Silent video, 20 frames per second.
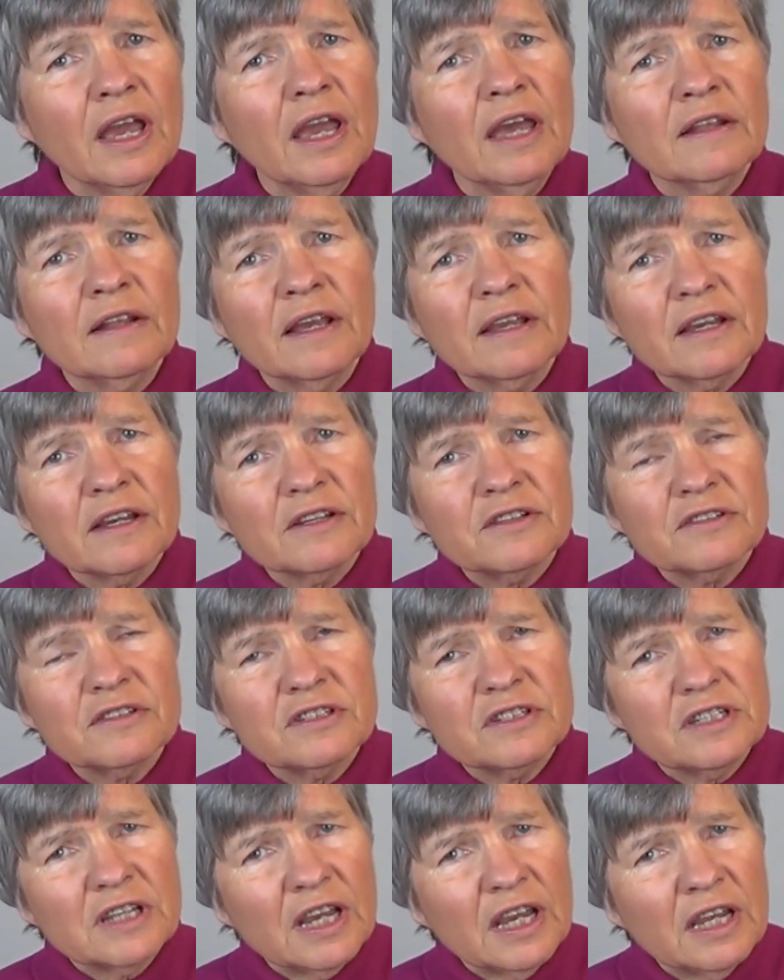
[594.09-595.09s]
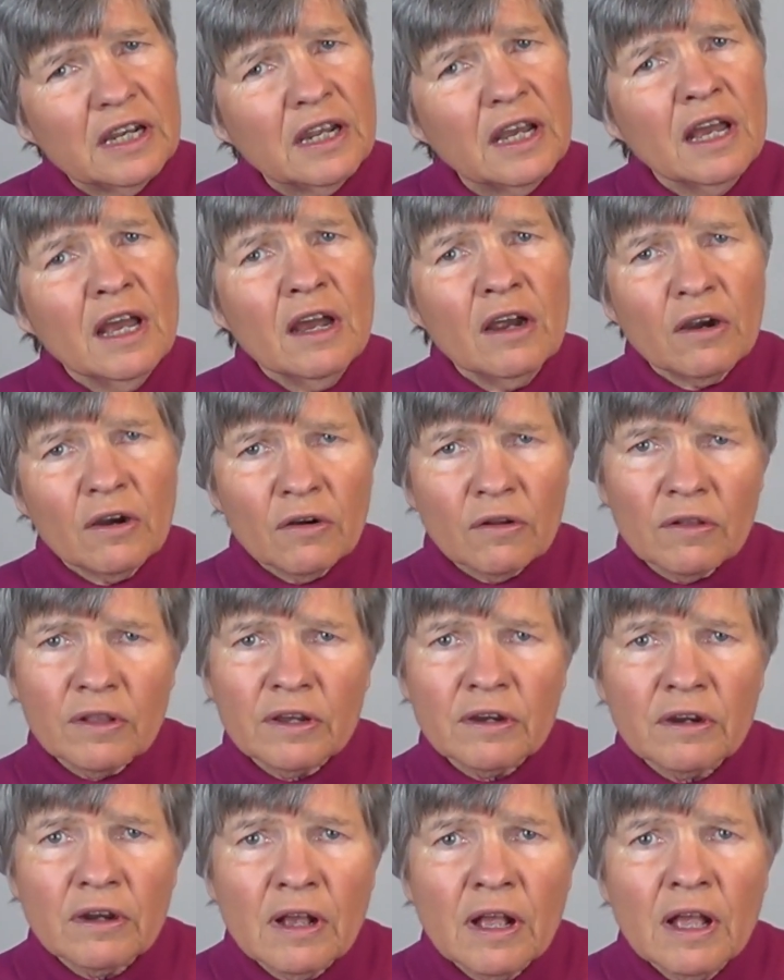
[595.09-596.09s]
And like I said
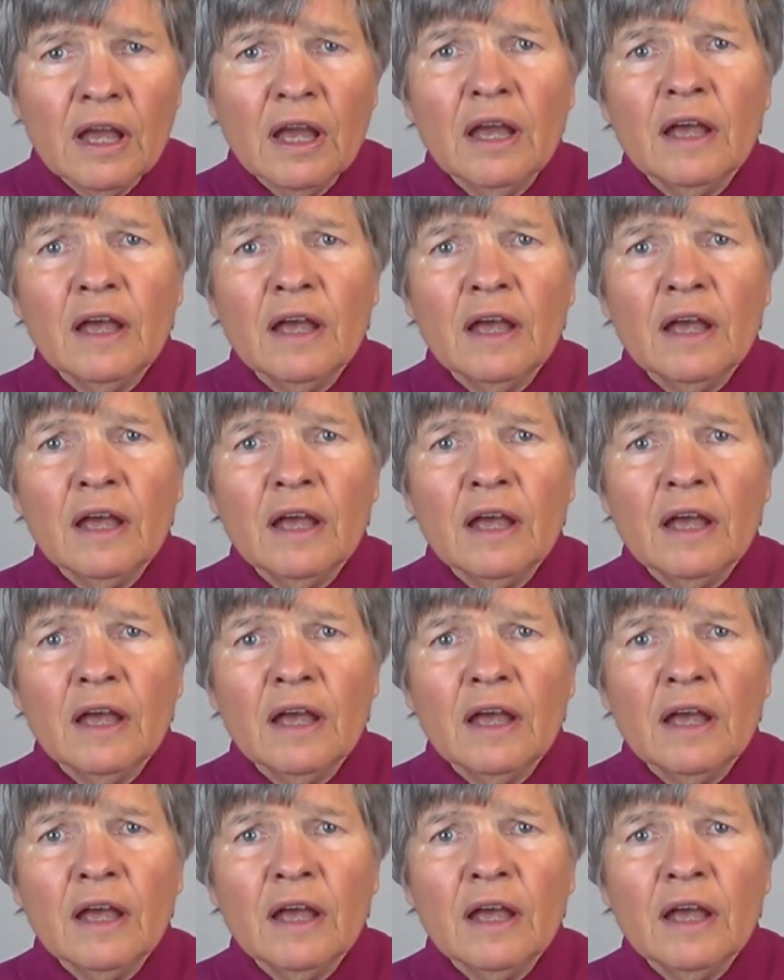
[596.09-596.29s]
earlier,